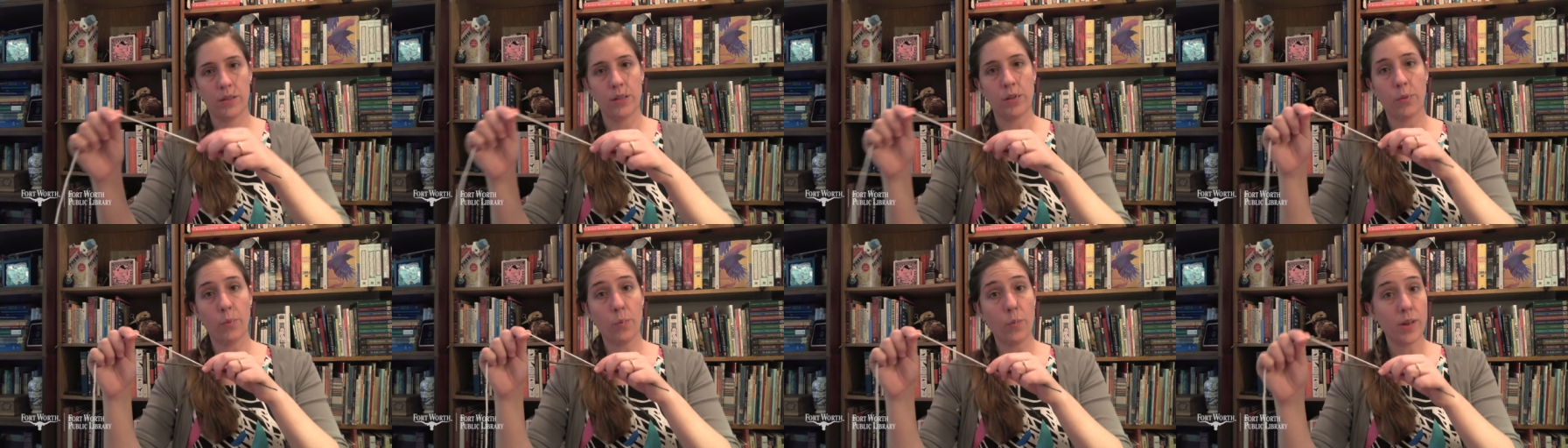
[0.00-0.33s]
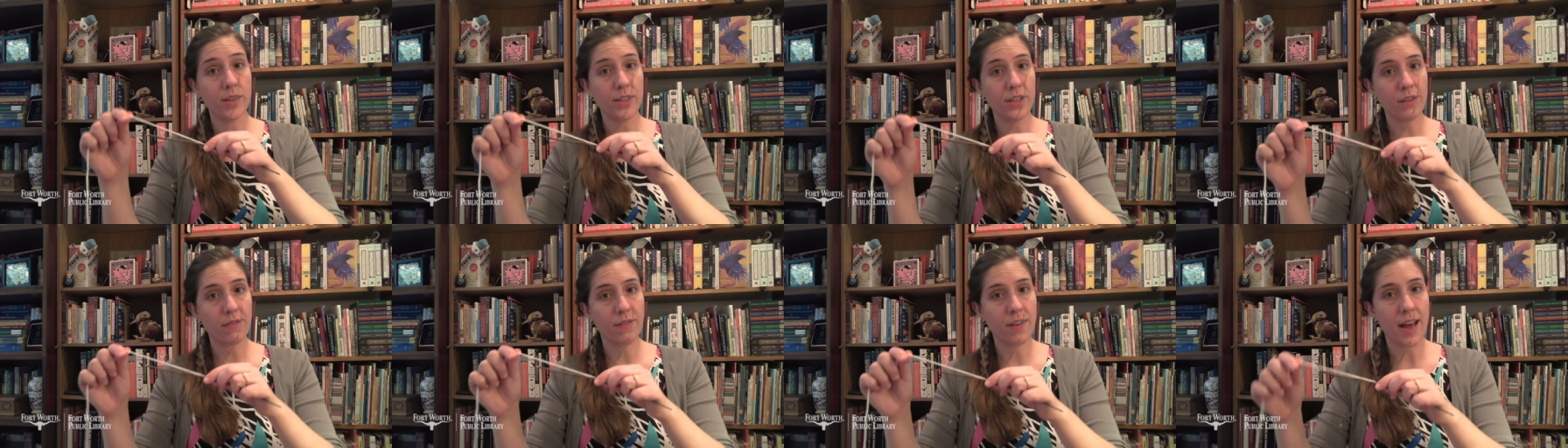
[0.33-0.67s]
so
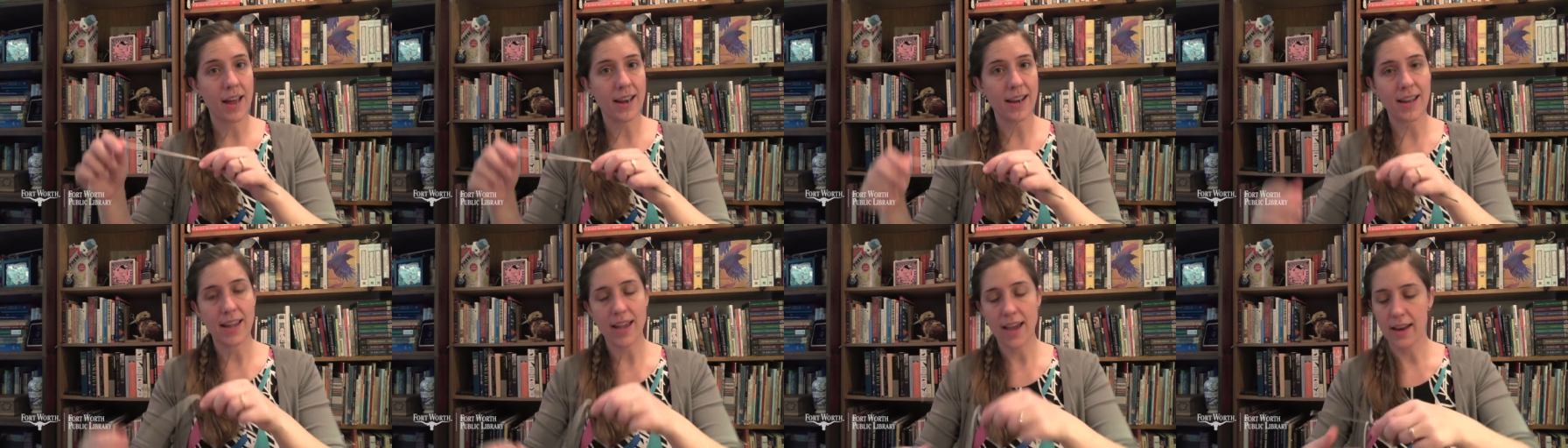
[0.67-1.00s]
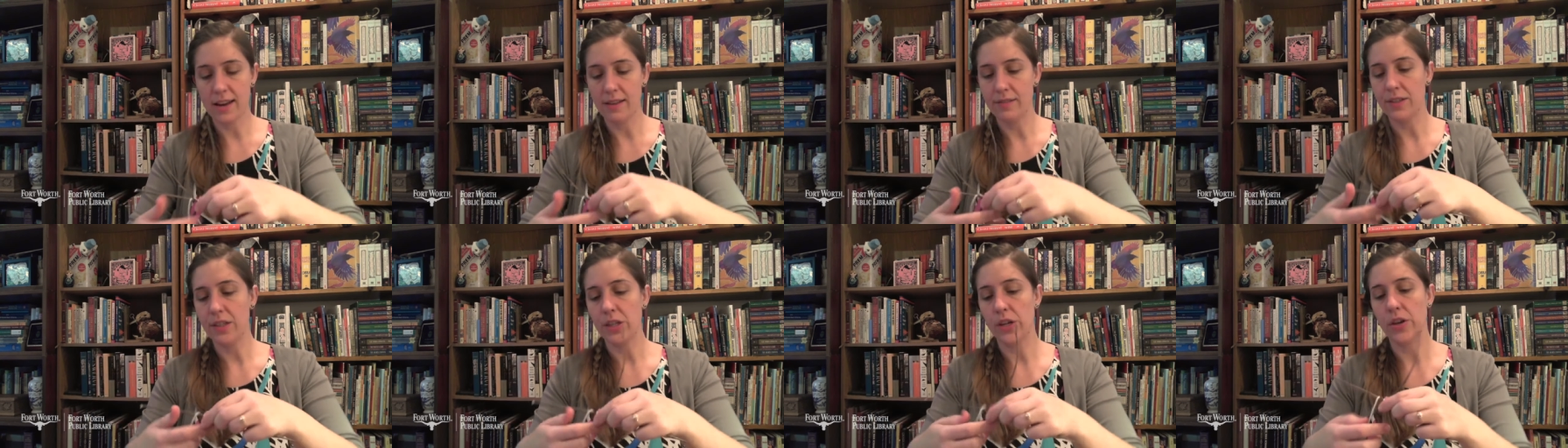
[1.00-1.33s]
once you've got it
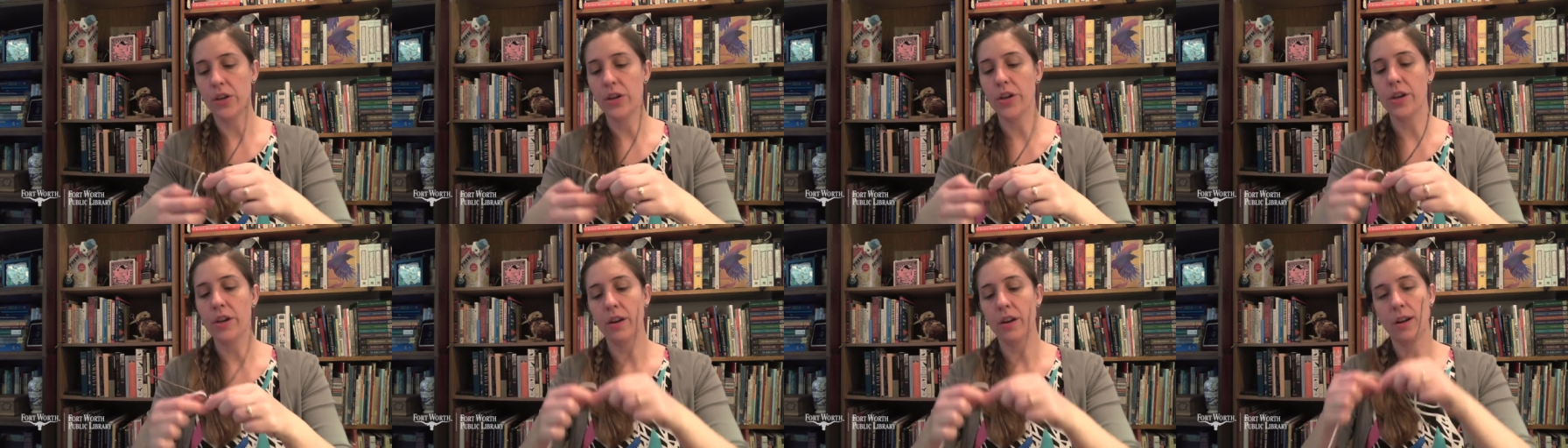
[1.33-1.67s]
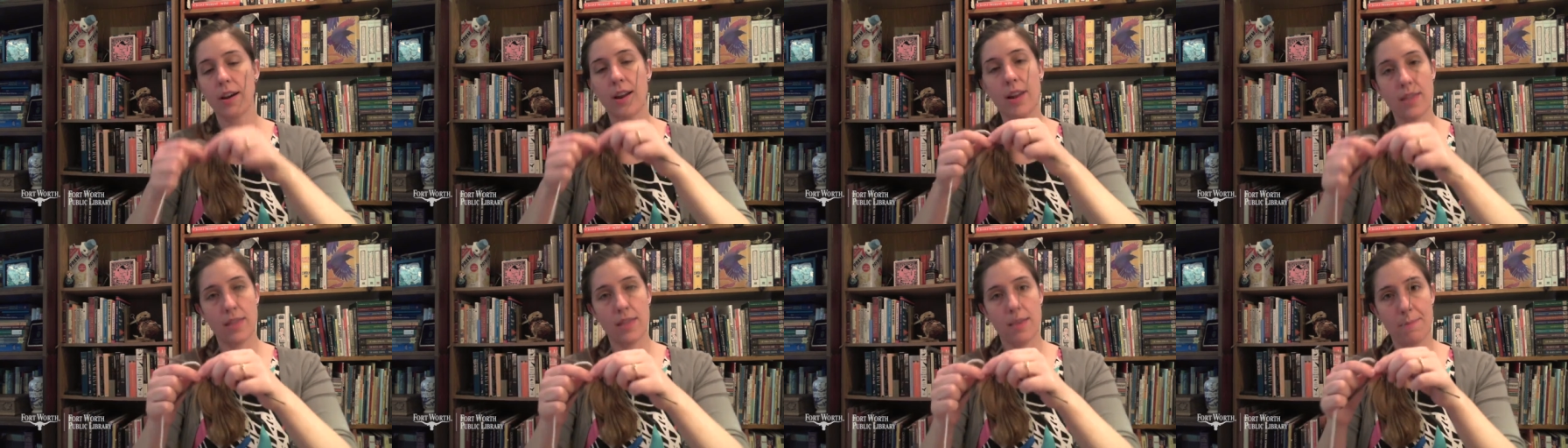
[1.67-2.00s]
kind of secure
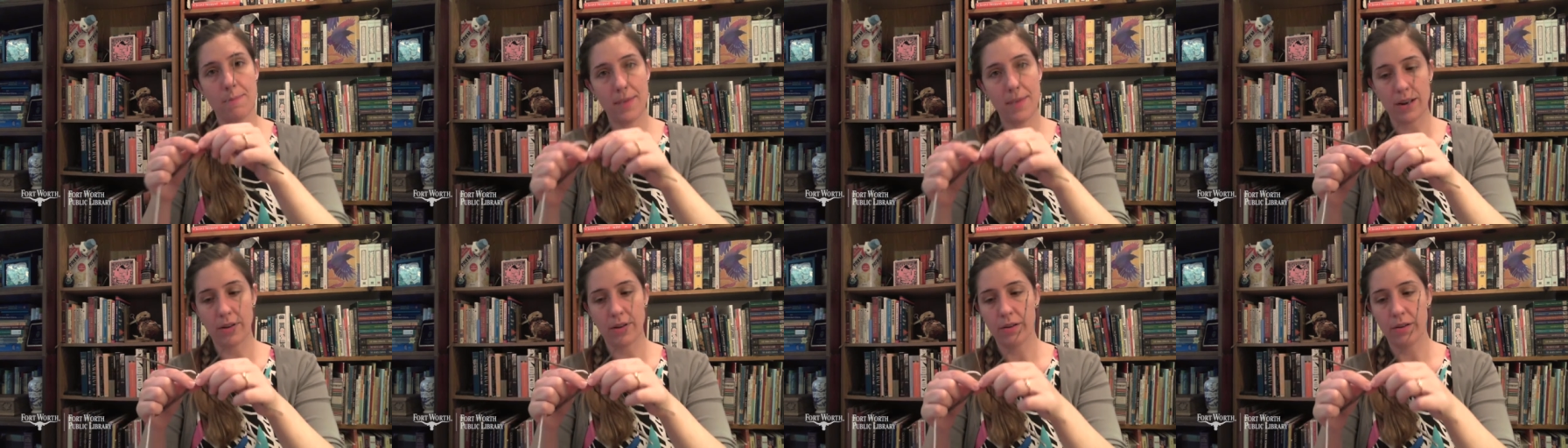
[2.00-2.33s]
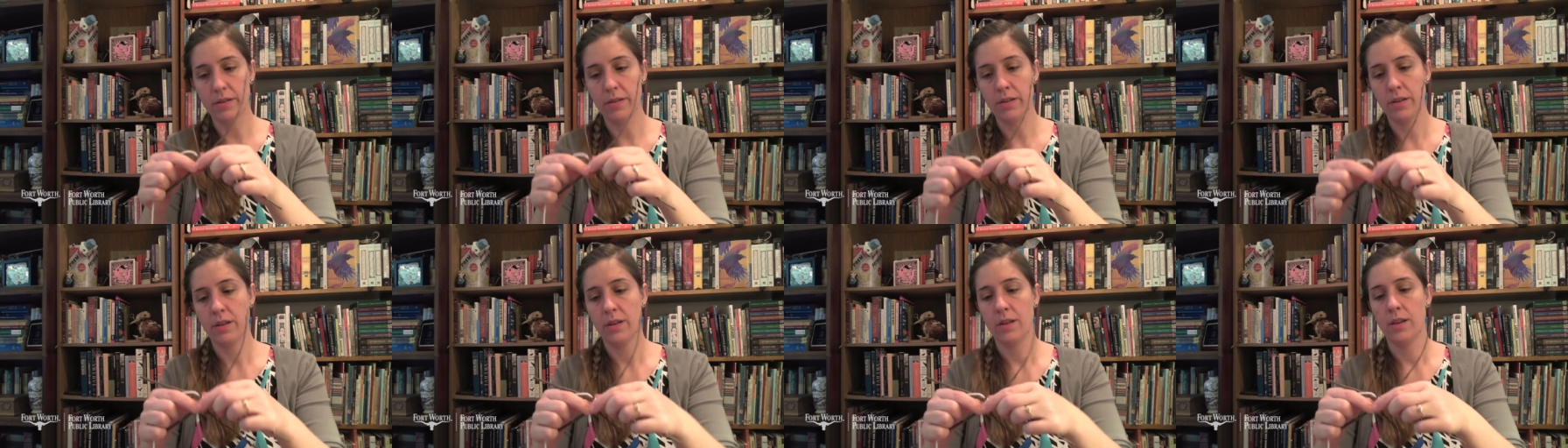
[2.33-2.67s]
in the
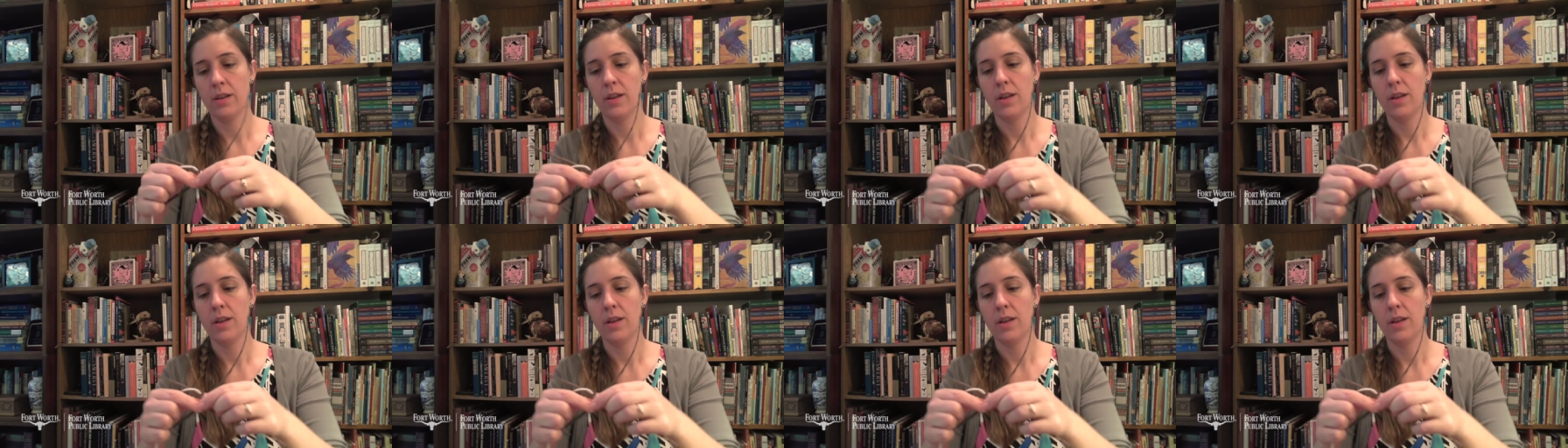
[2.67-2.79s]
middle,